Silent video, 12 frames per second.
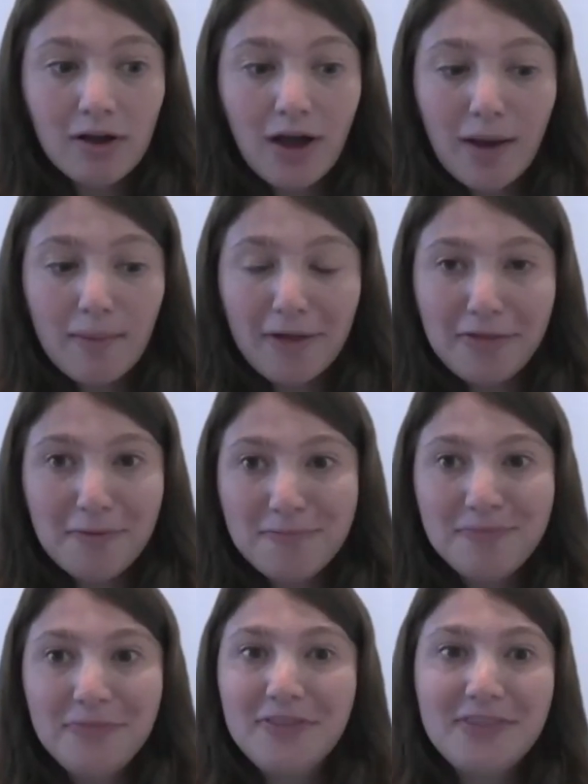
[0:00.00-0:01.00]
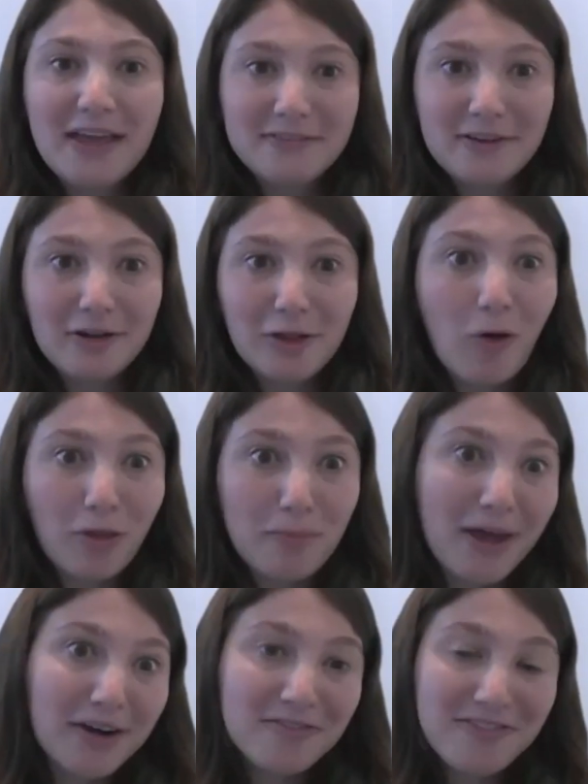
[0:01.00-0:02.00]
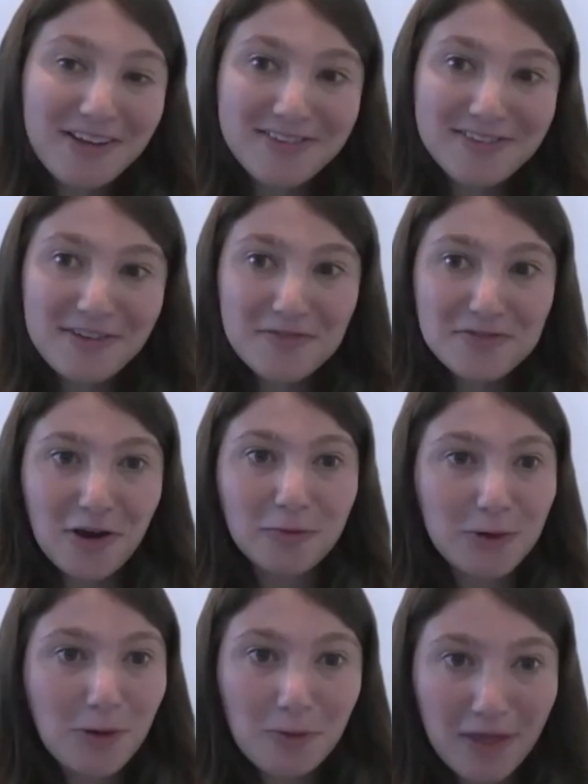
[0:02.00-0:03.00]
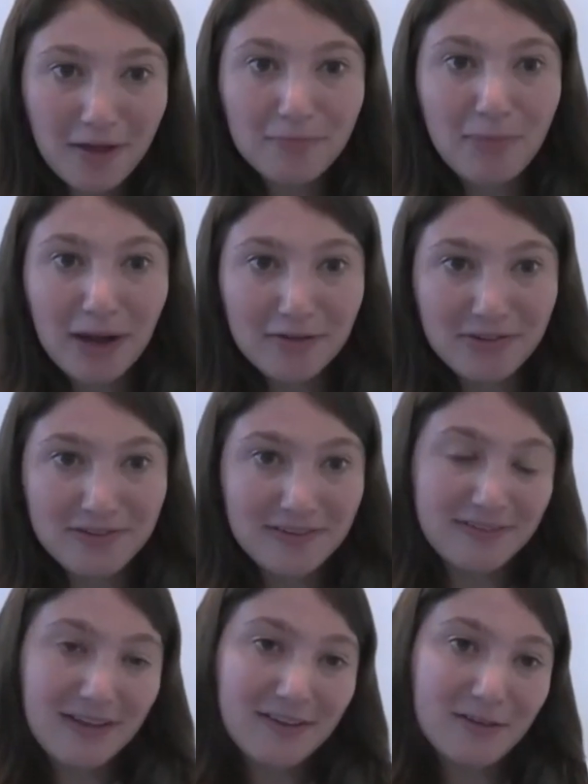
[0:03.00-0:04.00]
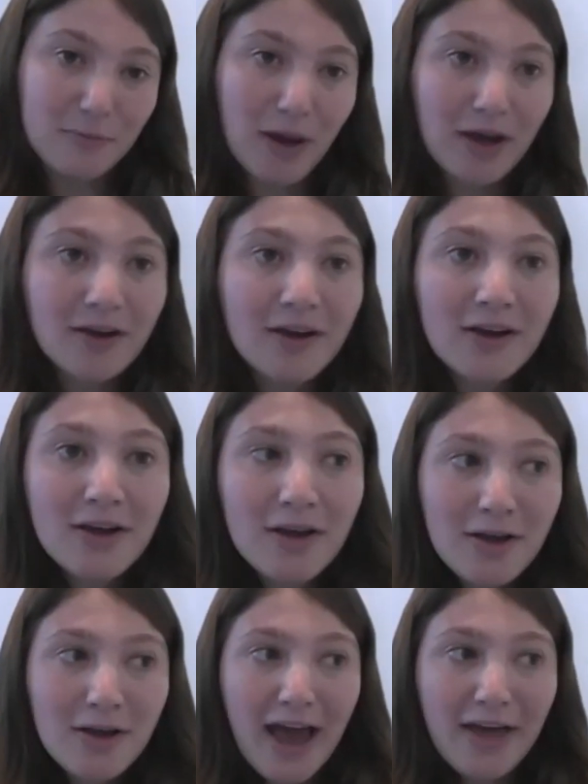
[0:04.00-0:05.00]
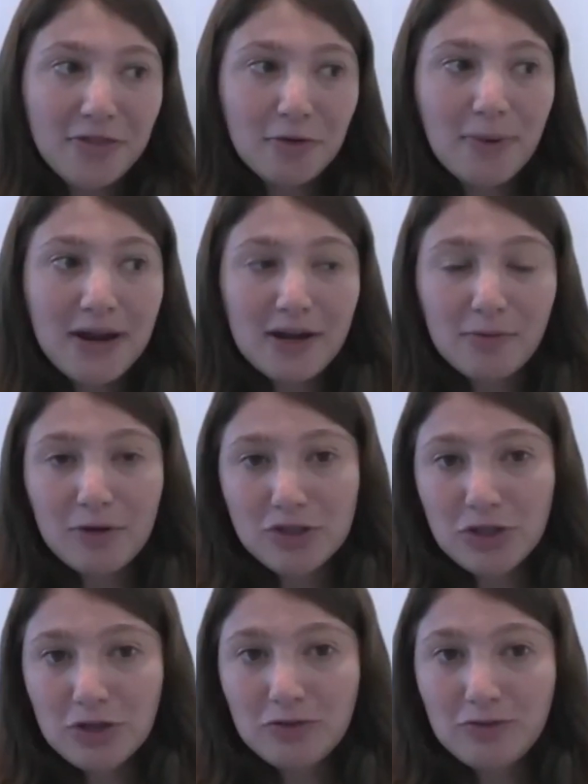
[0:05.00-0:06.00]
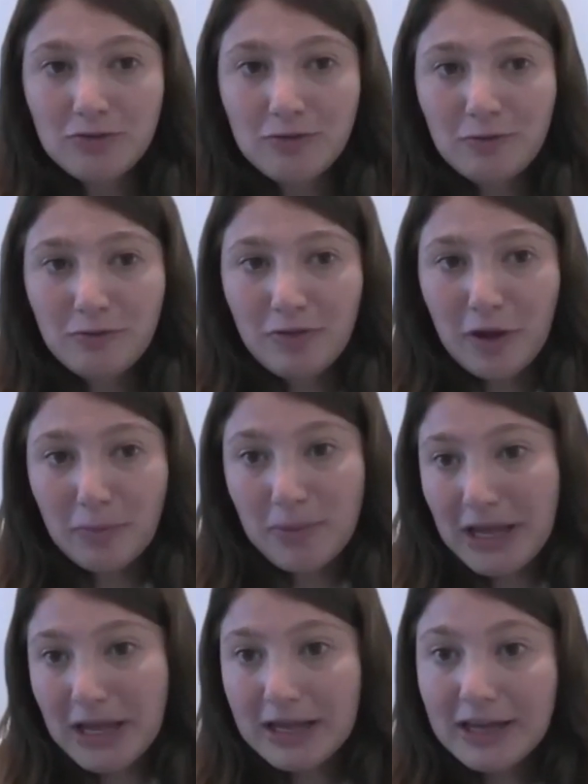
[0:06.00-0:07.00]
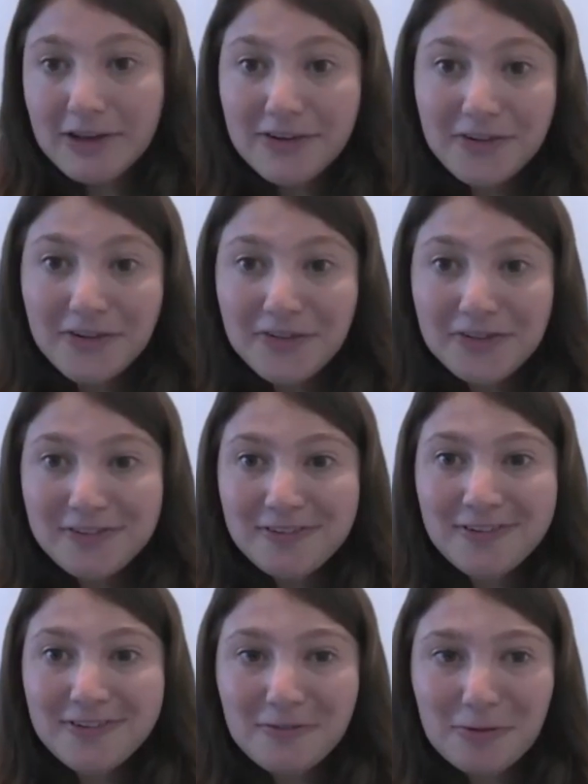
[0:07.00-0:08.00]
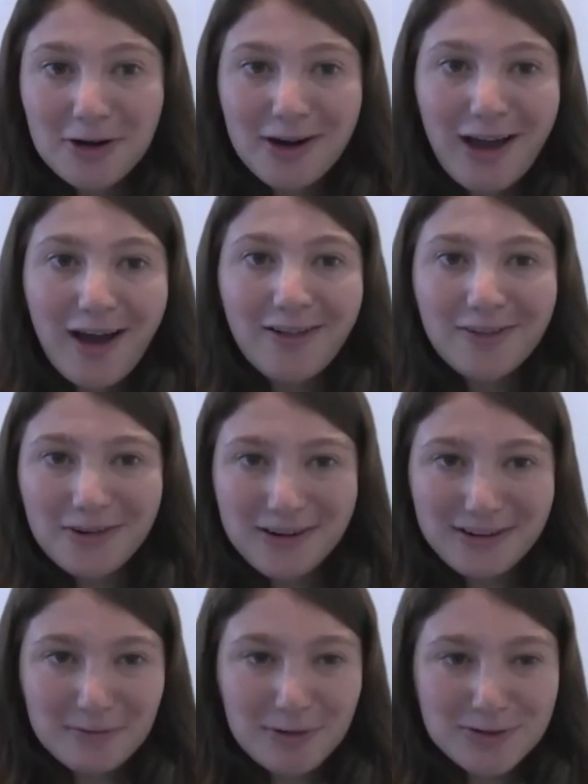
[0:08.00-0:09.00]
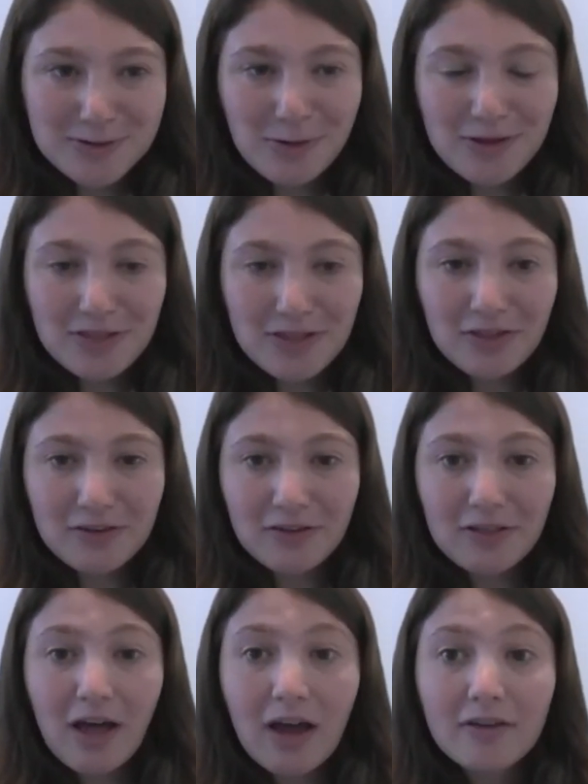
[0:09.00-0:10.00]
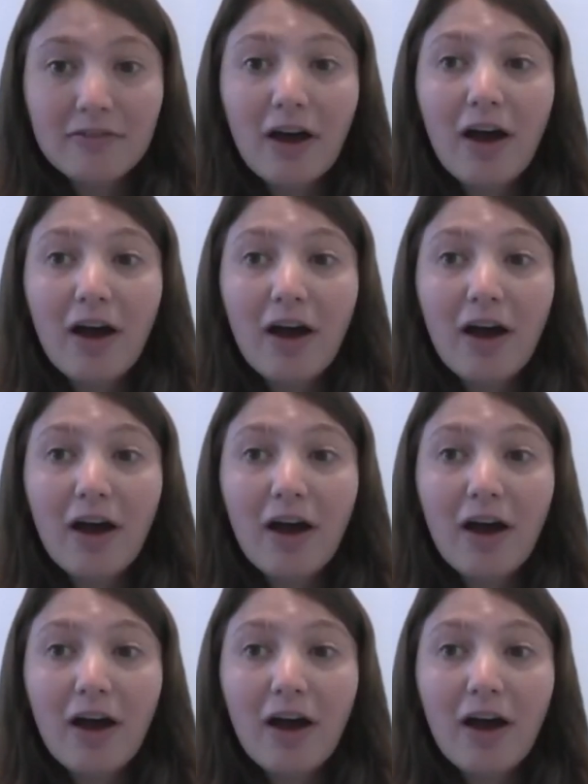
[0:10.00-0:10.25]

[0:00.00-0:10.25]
about the necessarily all the benefits of sharks. We know that benefits exist, but at the rate in which they're being killed, we're not learning as much. So I think there's a lot of